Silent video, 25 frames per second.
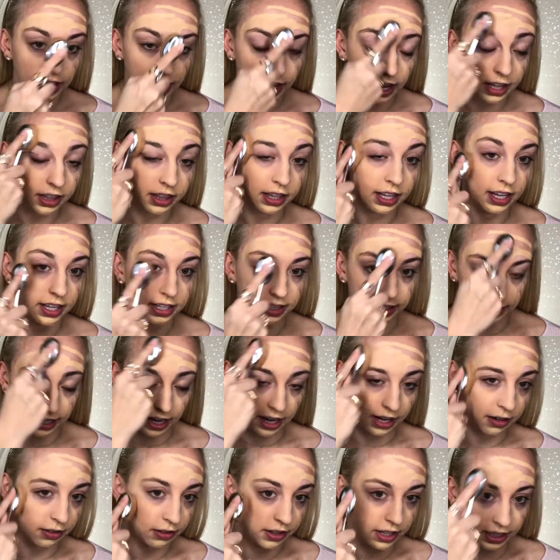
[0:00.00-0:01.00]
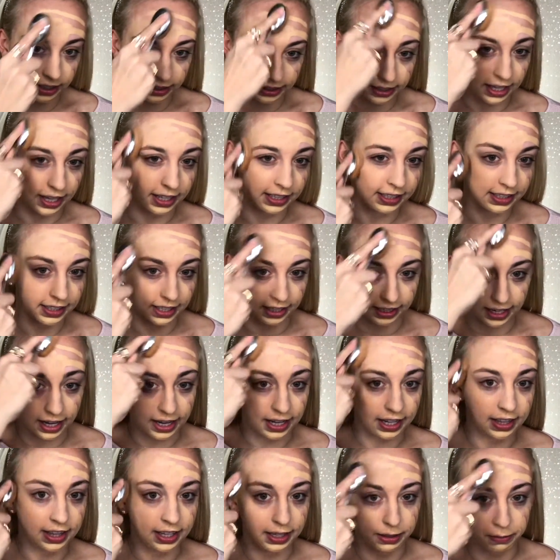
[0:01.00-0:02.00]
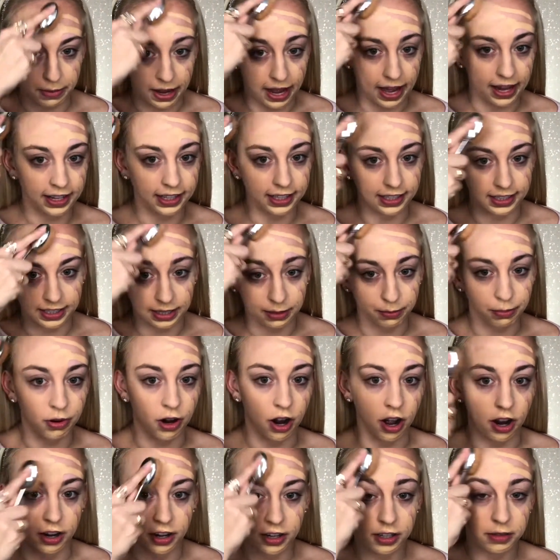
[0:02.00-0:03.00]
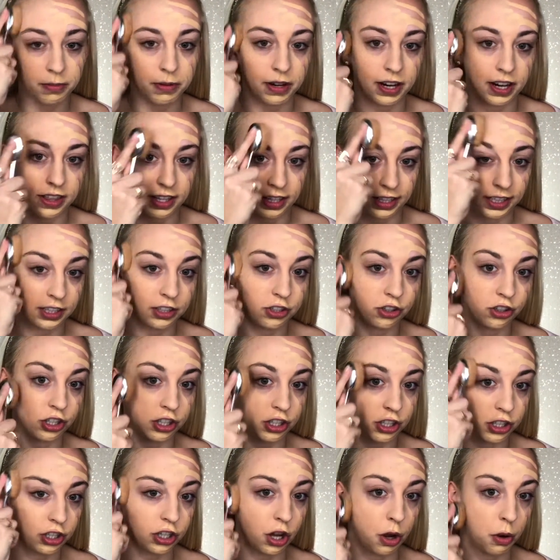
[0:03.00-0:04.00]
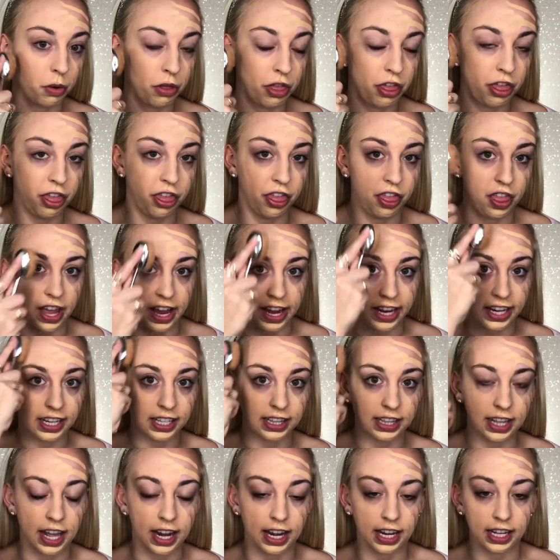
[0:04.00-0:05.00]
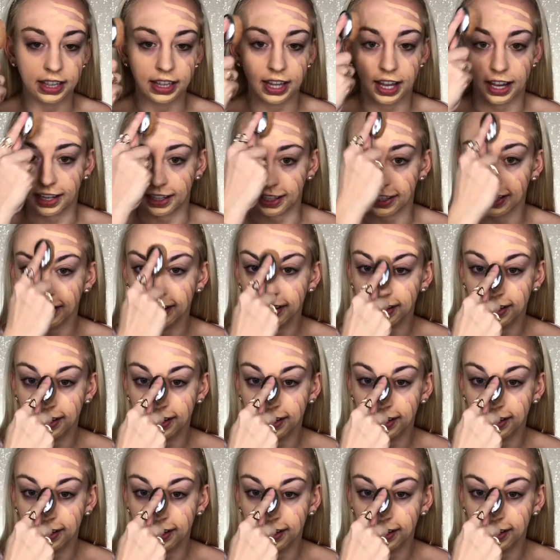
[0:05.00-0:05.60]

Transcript: and I don't think that's like anything bad against the product, but I think it's just so thick that it like